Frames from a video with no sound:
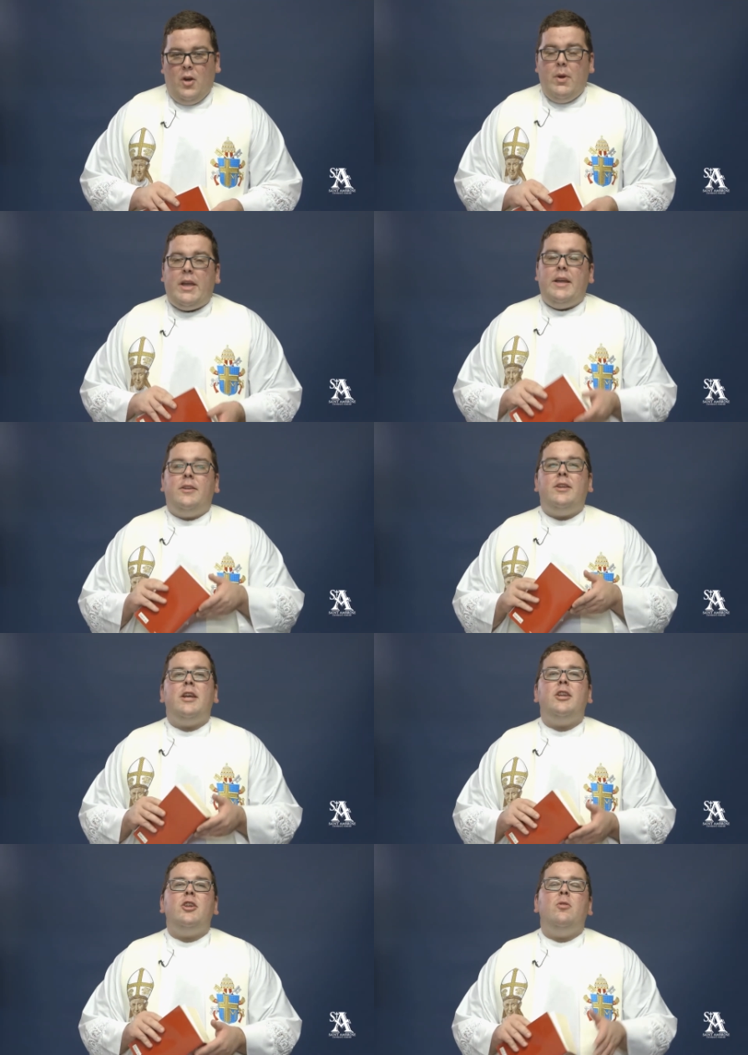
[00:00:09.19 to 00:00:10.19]
We
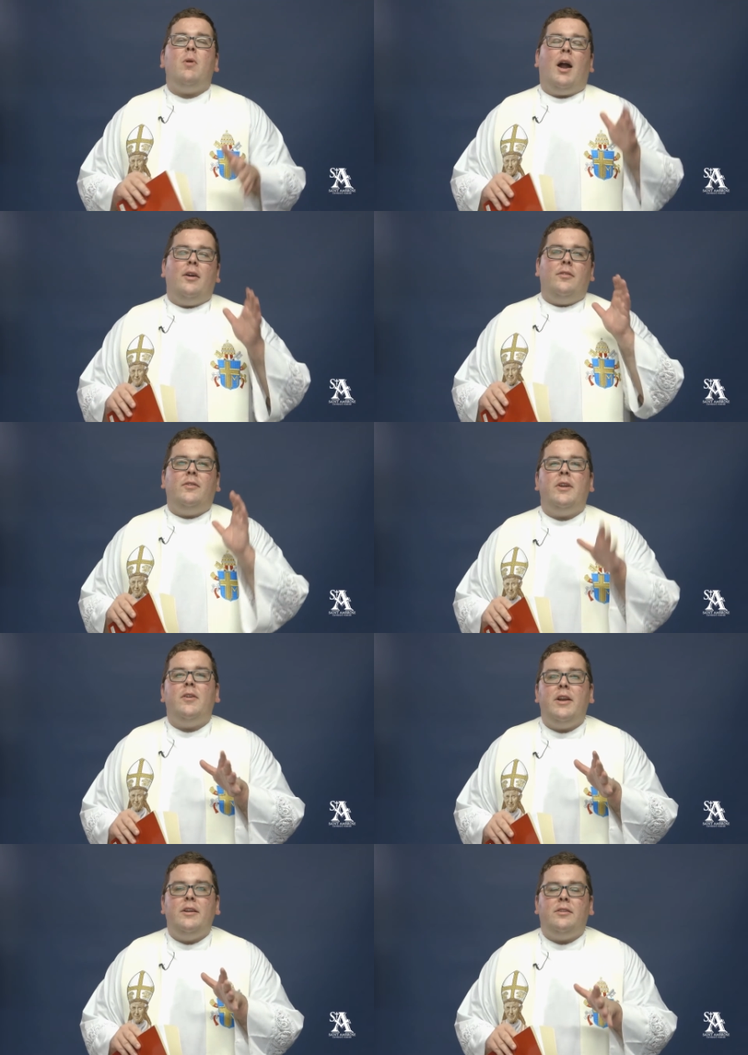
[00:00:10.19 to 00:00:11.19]
continue our
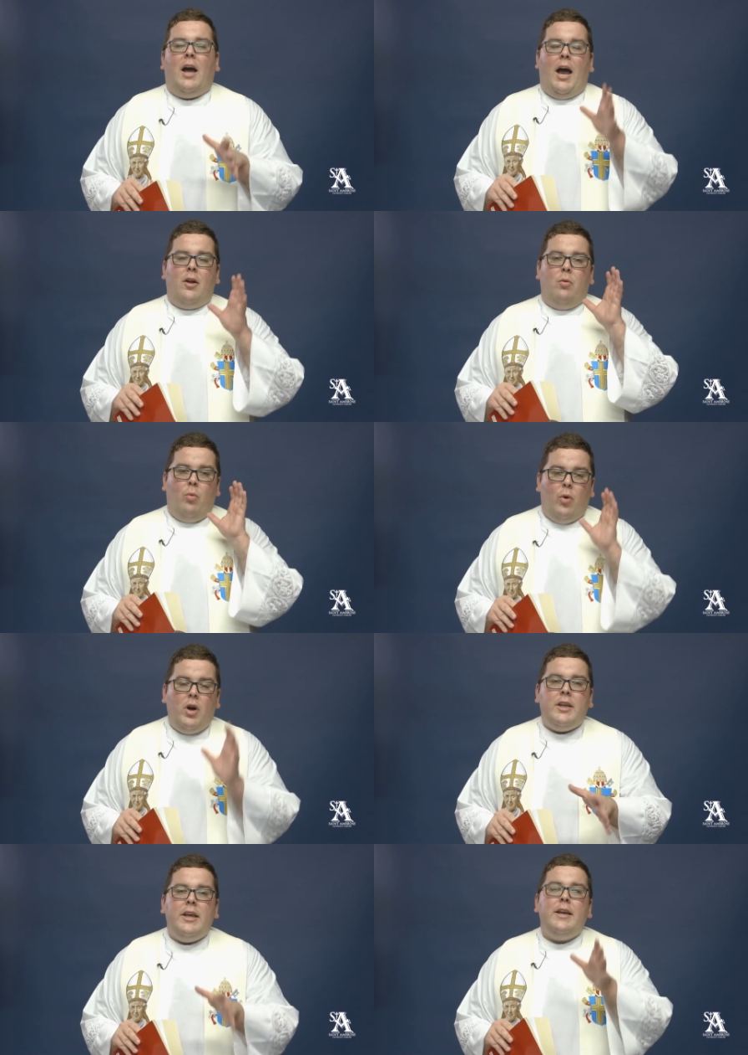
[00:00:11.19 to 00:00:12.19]
series on
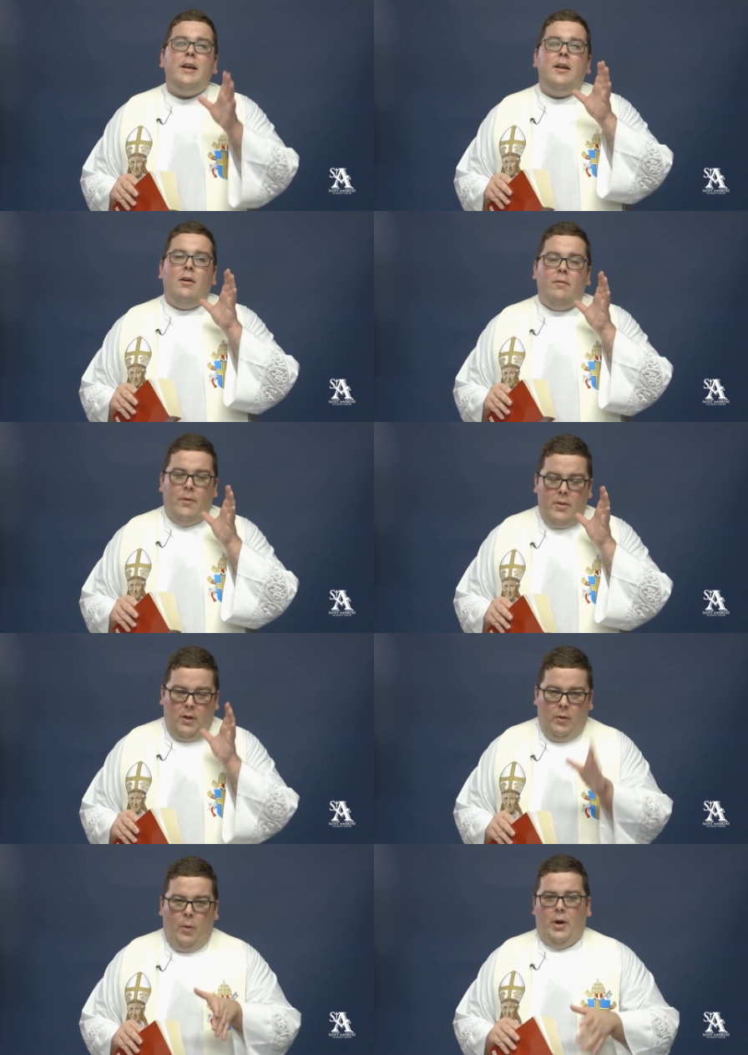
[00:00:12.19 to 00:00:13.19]
working for
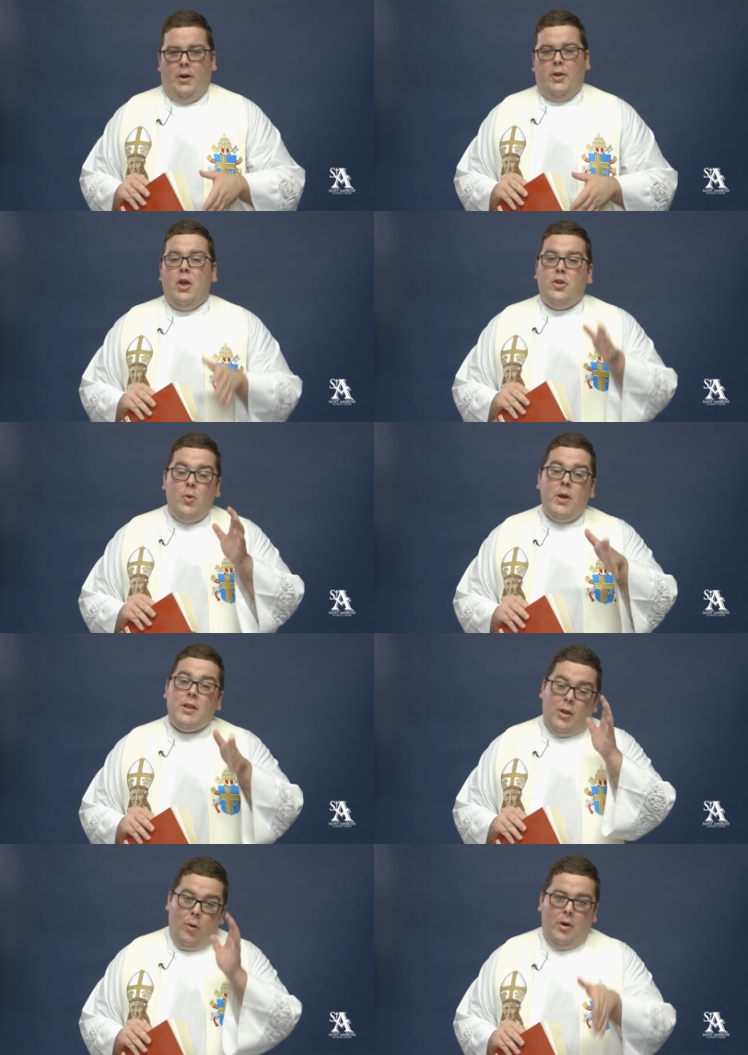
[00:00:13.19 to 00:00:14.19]
the Lord, doing
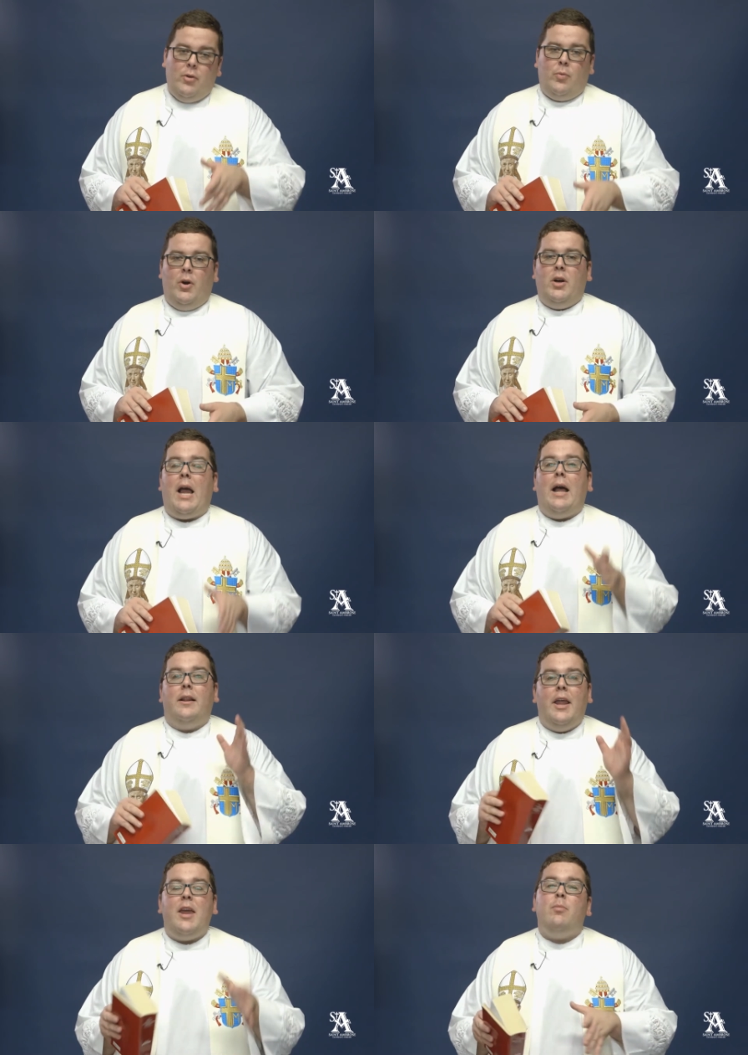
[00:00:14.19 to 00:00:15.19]
the Lord's work,
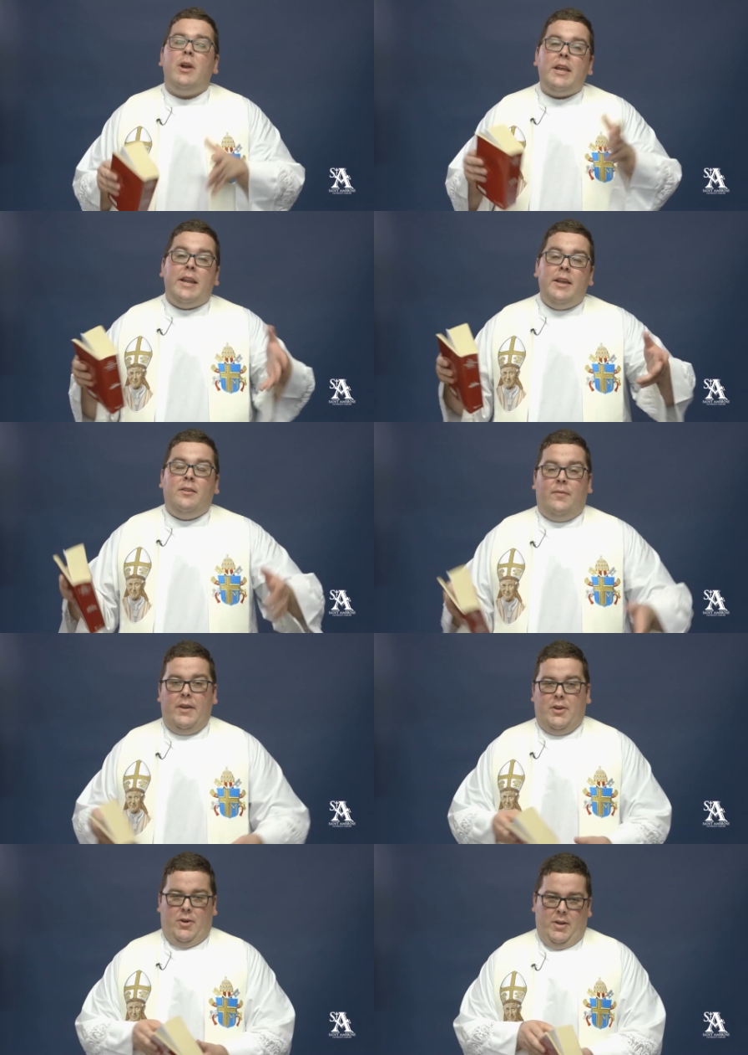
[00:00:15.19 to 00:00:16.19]
laboring in his
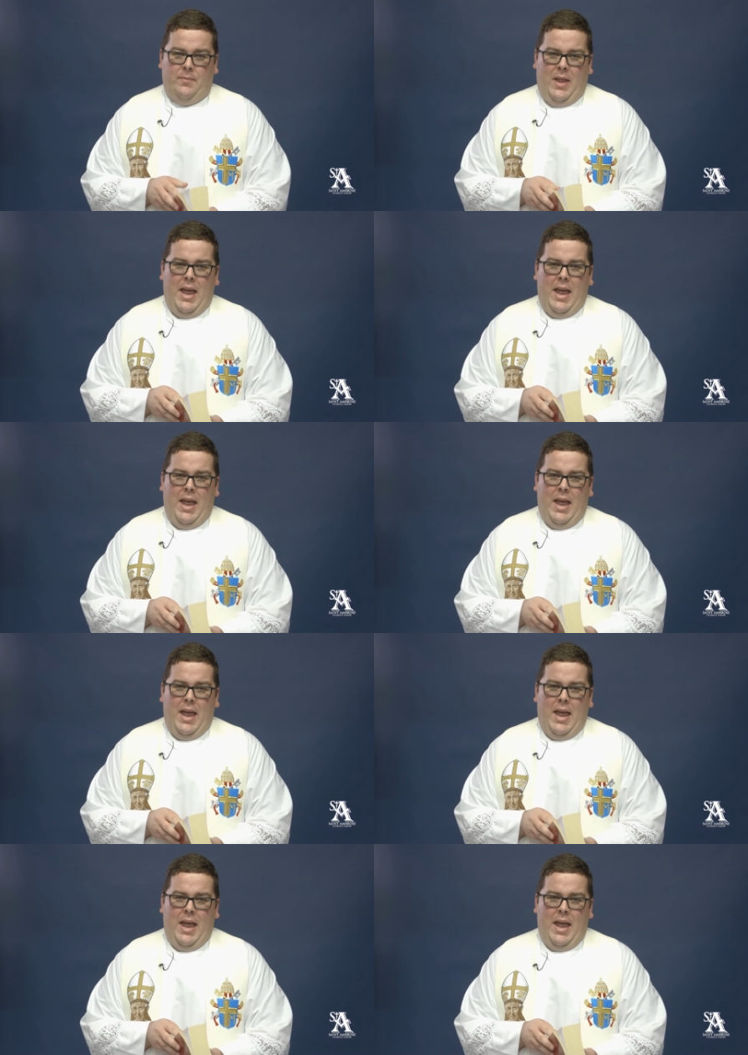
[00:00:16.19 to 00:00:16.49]
vineyard.